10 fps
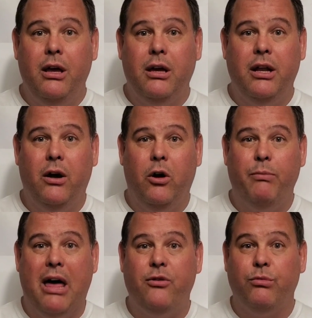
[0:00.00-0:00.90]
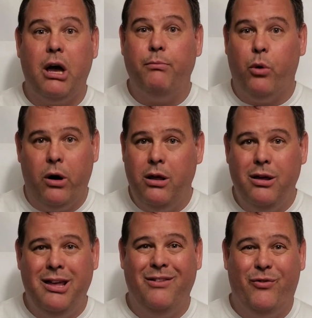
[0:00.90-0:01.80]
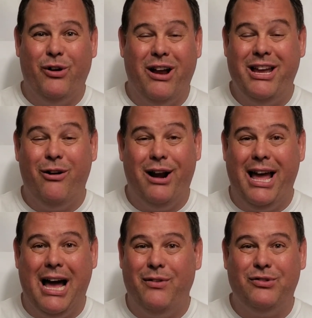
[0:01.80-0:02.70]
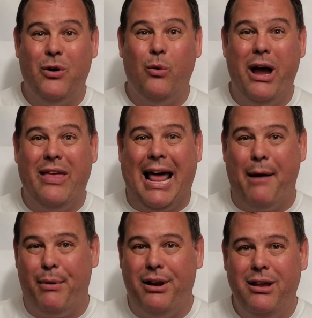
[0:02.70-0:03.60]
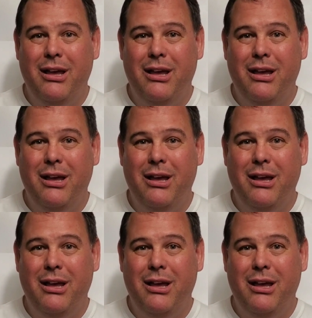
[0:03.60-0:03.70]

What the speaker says: you know, her bathroom cupboard for a year and a half. There's no way that happened.